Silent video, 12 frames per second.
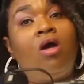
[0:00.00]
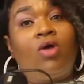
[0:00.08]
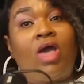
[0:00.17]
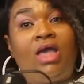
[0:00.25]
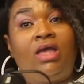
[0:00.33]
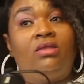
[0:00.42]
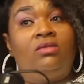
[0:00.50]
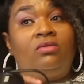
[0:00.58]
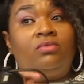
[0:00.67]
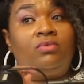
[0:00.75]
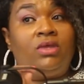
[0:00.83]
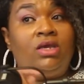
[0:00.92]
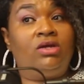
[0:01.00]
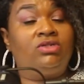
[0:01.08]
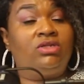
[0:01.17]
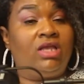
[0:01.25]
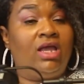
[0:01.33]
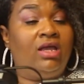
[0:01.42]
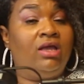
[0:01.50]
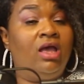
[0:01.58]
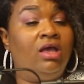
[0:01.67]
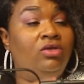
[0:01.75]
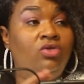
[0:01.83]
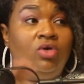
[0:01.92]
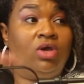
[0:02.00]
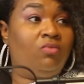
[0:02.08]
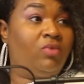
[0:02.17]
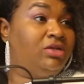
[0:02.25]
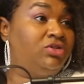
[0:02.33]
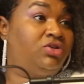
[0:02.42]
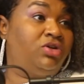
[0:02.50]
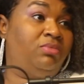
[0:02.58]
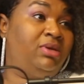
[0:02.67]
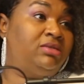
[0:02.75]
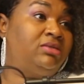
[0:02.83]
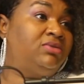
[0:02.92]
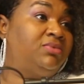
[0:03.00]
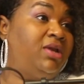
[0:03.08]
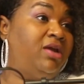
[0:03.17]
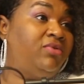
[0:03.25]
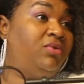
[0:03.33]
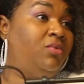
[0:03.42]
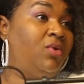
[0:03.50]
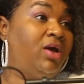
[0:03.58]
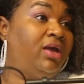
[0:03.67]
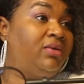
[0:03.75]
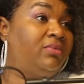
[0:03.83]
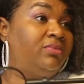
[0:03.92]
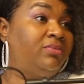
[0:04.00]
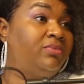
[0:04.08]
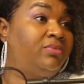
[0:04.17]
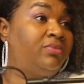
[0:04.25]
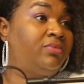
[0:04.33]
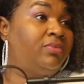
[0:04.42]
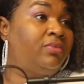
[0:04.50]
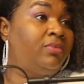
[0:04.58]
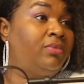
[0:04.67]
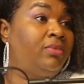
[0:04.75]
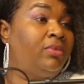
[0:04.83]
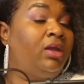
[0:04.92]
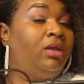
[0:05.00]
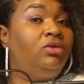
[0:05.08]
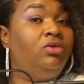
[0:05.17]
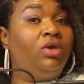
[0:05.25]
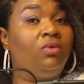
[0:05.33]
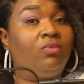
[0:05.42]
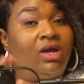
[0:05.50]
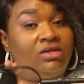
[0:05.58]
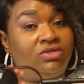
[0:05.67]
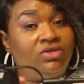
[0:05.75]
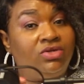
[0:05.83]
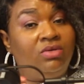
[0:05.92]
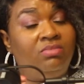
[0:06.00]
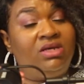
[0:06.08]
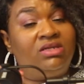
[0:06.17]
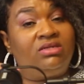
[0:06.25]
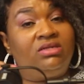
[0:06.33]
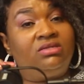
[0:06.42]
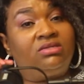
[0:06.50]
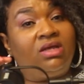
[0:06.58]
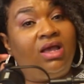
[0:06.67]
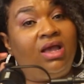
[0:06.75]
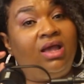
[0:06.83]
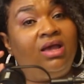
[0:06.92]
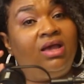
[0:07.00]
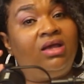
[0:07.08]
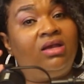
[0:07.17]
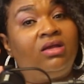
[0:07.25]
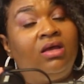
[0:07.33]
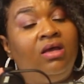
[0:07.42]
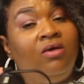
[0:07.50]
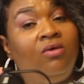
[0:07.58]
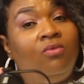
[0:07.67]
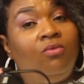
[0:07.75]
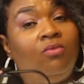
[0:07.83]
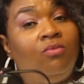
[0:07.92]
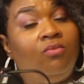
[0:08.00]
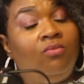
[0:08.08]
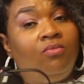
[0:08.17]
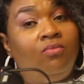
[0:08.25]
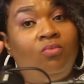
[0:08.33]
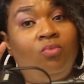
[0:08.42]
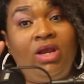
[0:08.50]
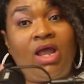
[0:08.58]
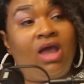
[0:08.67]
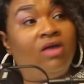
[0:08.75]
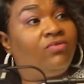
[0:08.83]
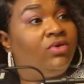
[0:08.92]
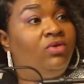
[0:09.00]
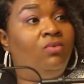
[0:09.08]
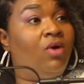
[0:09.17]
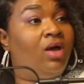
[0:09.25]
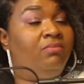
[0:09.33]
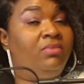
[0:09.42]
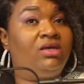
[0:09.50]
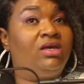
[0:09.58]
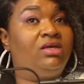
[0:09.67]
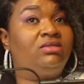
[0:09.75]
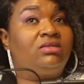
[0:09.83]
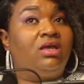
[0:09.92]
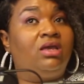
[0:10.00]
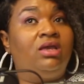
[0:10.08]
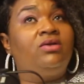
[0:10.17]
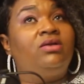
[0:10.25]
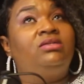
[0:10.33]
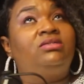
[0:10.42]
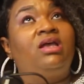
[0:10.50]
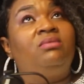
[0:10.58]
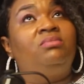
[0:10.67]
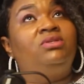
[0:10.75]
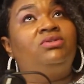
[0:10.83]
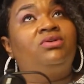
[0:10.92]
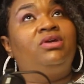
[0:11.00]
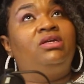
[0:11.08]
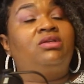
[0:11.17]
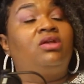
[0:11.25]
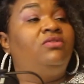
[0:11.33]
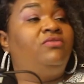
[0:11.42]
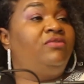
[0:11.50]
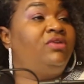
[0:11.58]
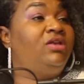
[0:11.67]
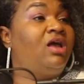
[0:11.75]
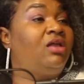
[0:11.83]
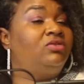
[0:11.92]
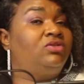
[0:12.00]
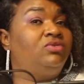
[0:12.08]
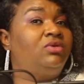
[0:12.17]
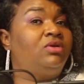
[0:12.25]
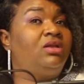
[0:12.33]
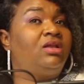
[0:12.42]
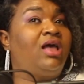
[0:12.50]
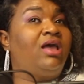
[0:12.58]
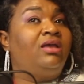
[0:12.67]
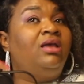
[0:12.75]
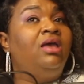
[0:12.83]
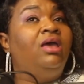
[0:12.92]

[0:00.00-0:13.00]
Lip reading: Okay. Here's the thing. You can register your business whenever you want. You can register your business and whenever you want, because here in the state of Missouri, it's only $50 to do it online.